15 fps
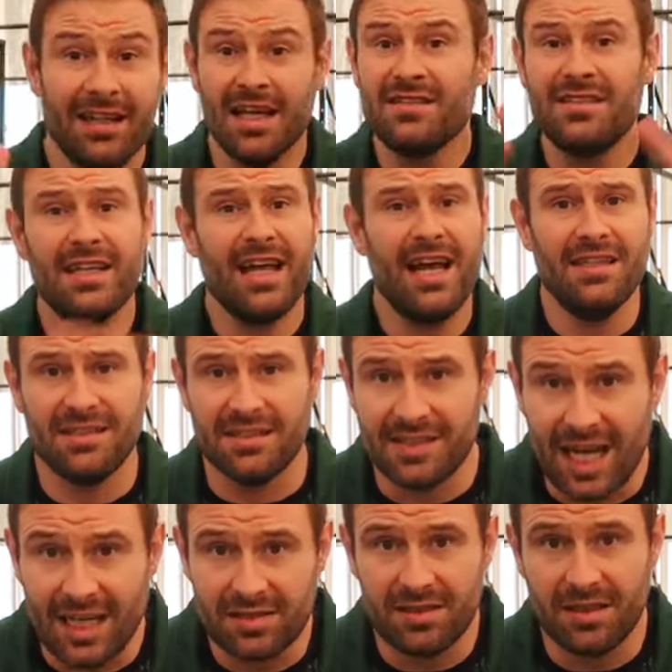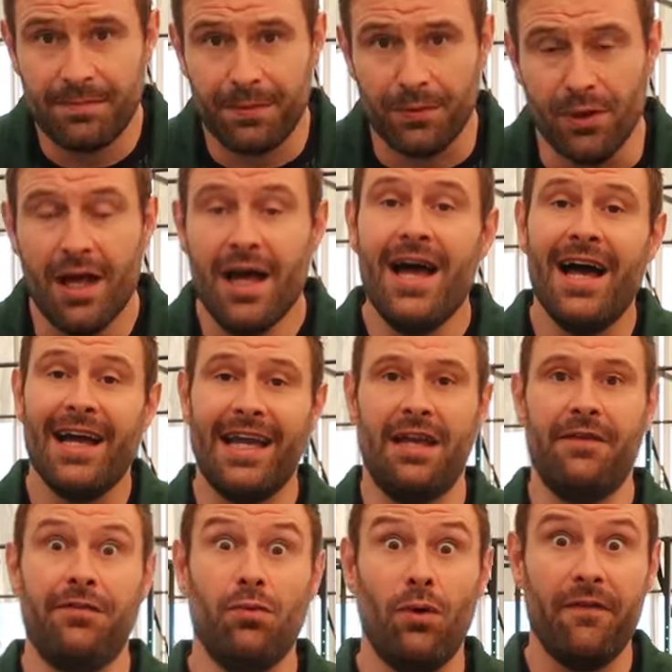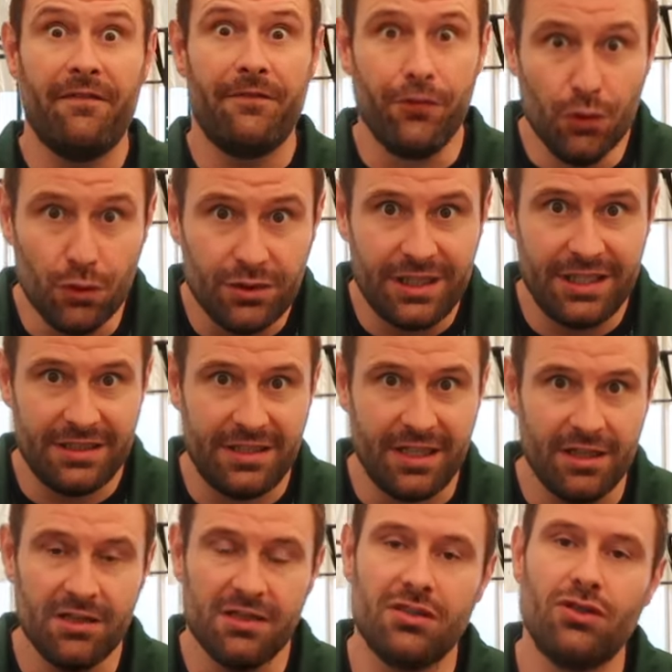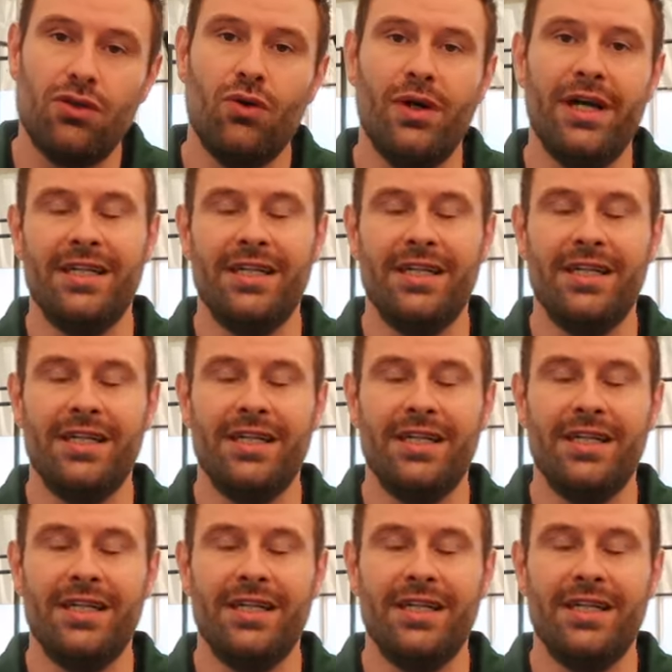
And that's it guys, it's that simple. Again, if you want full details, go